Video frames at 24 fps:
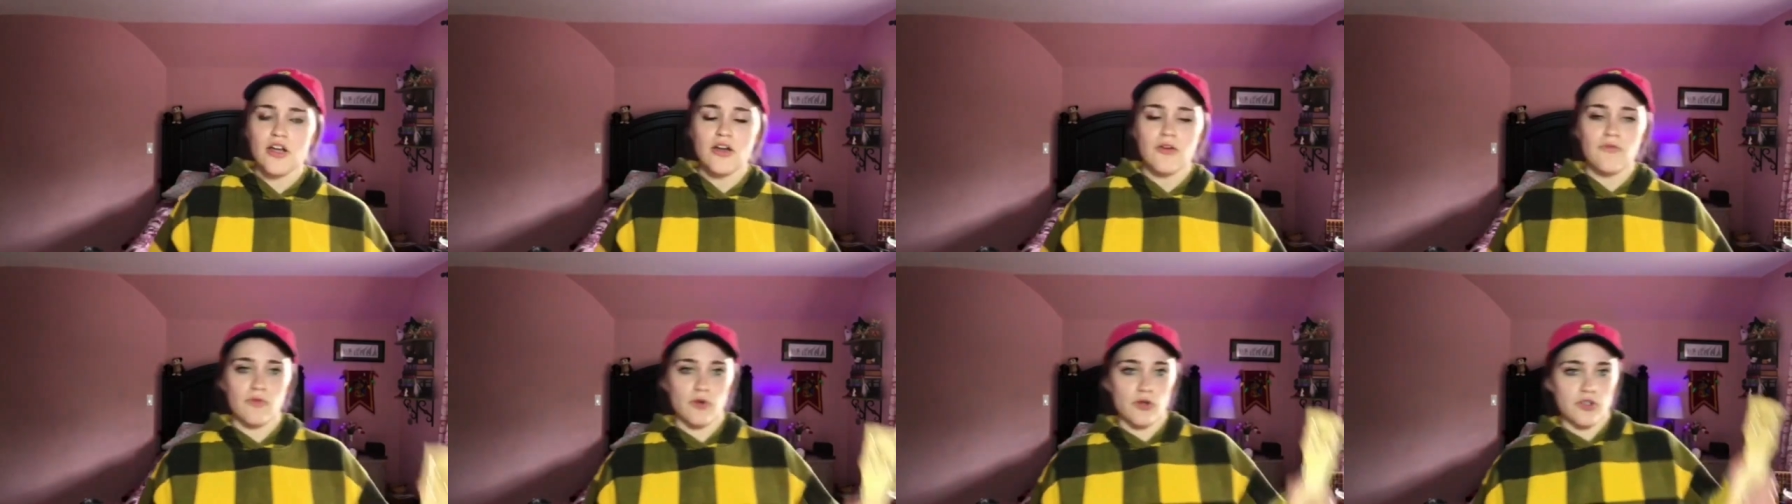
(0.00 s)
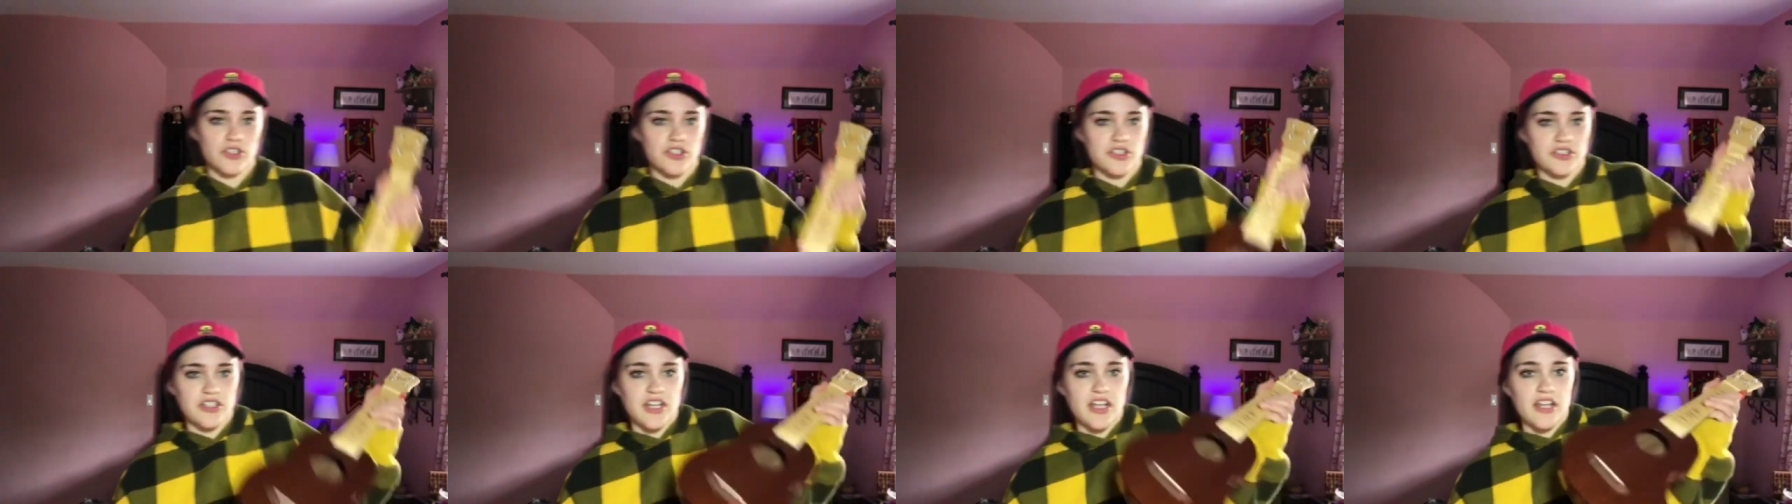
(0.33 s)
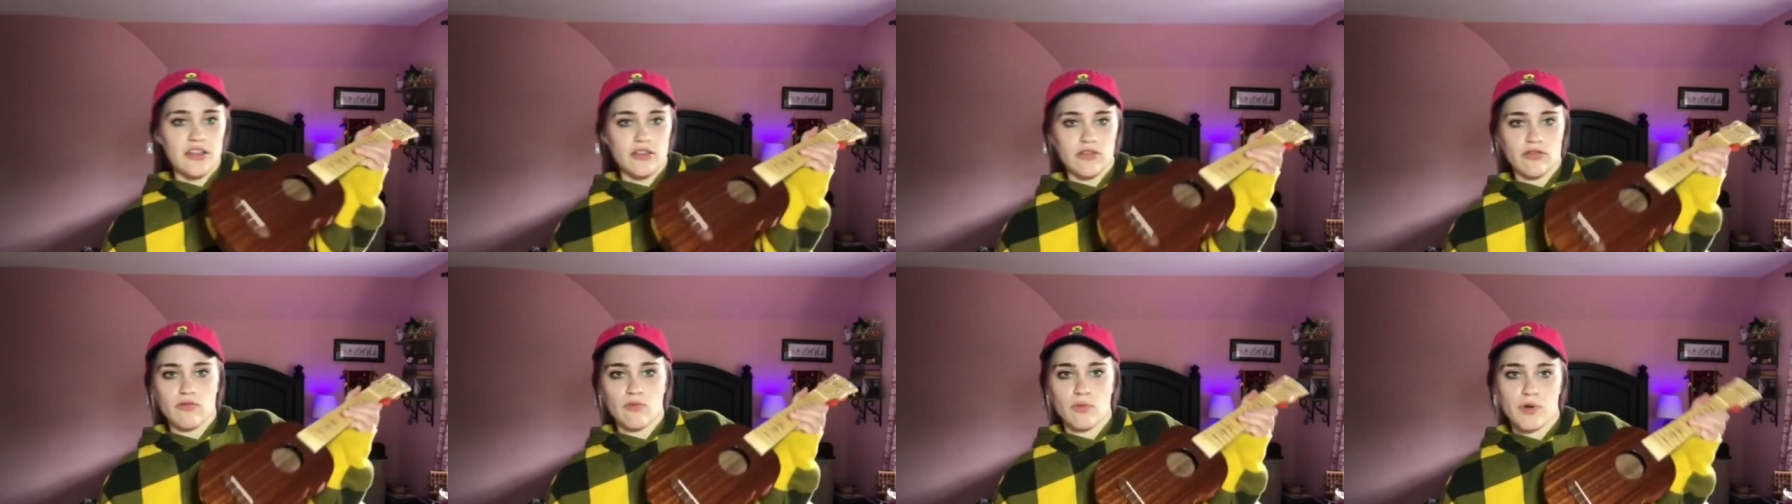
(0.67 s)
versus a
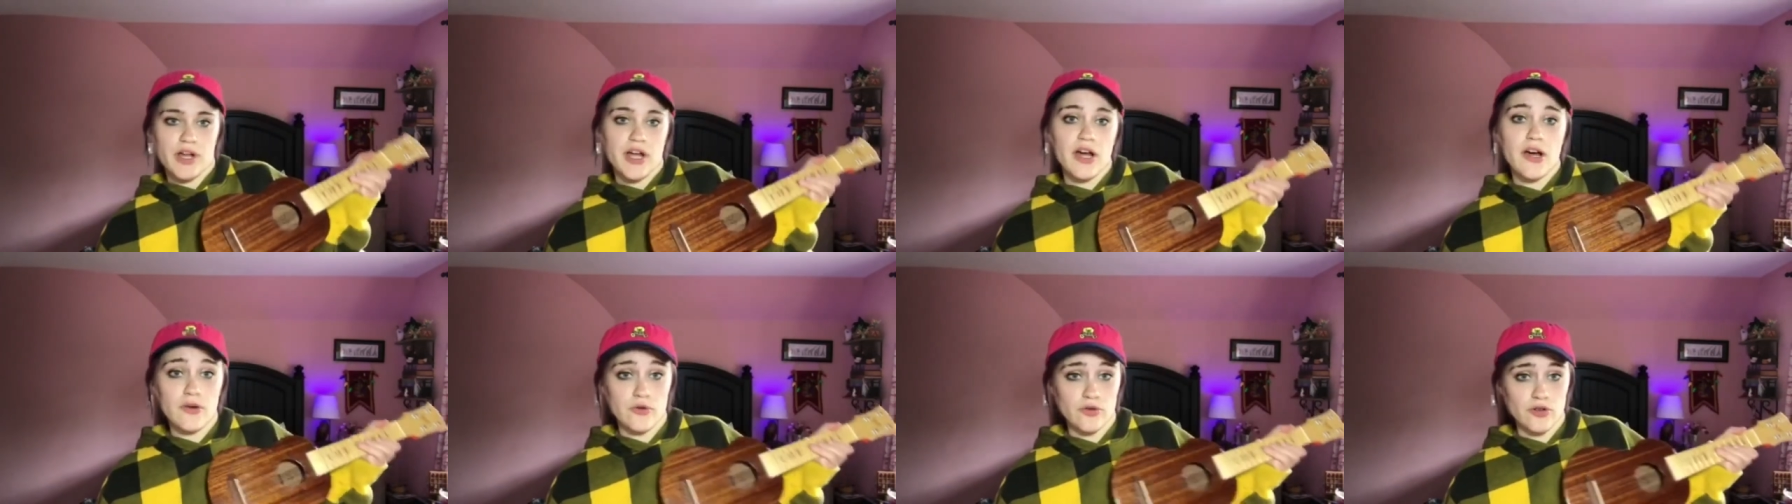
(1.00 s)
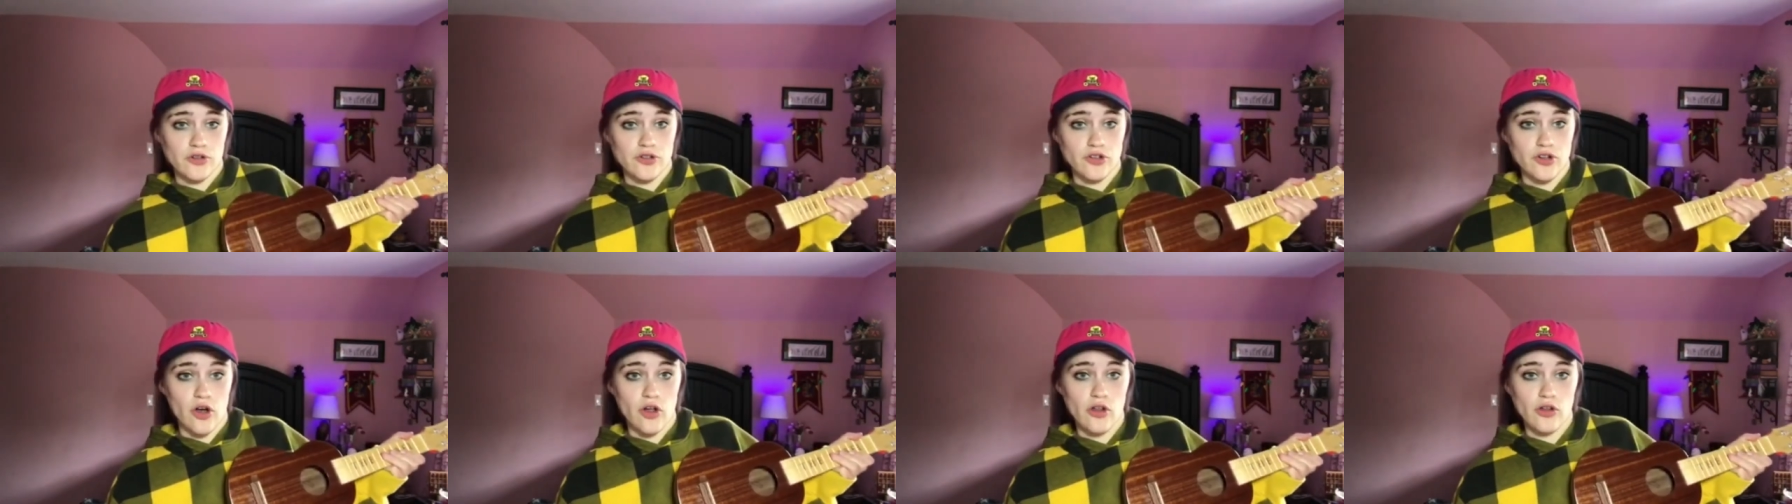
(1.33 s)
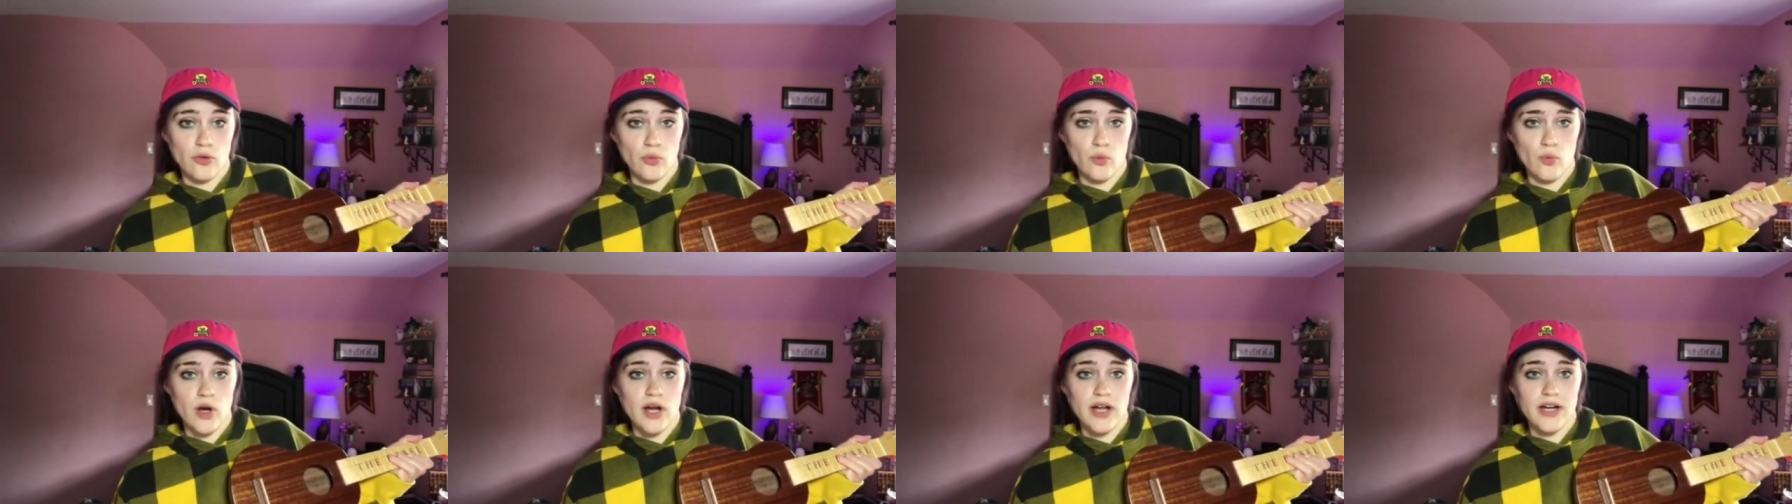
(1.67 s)
$300
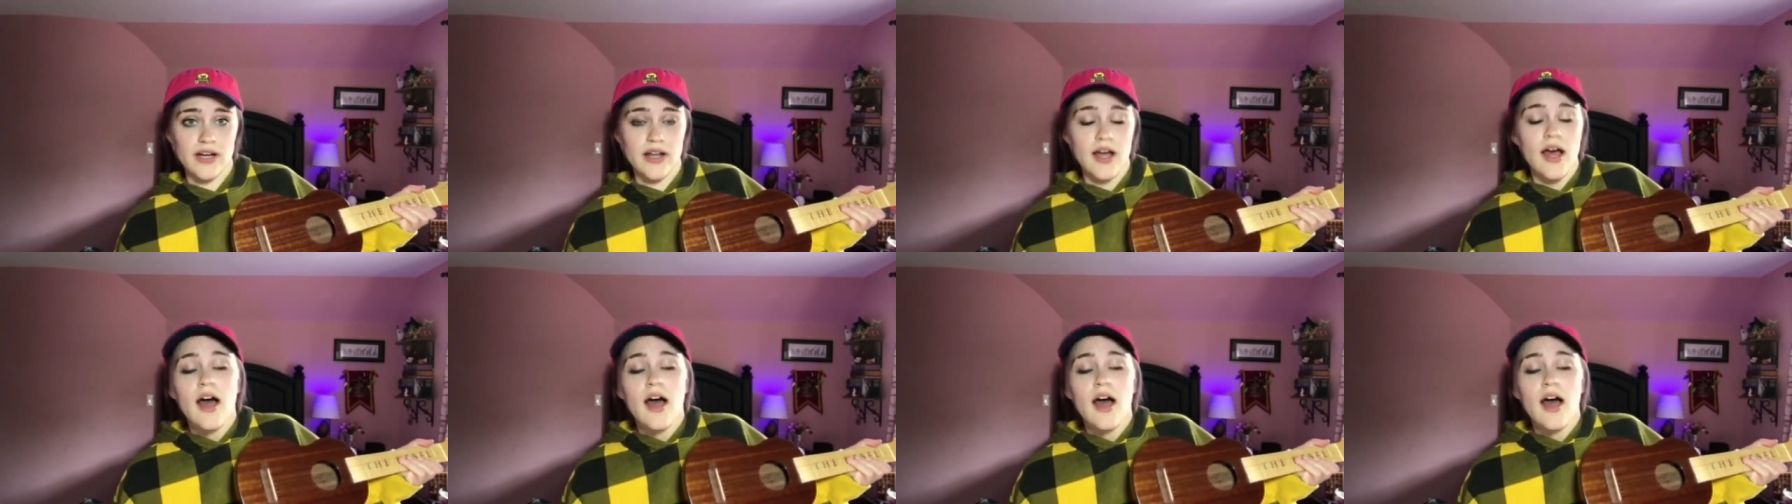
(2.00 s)
one.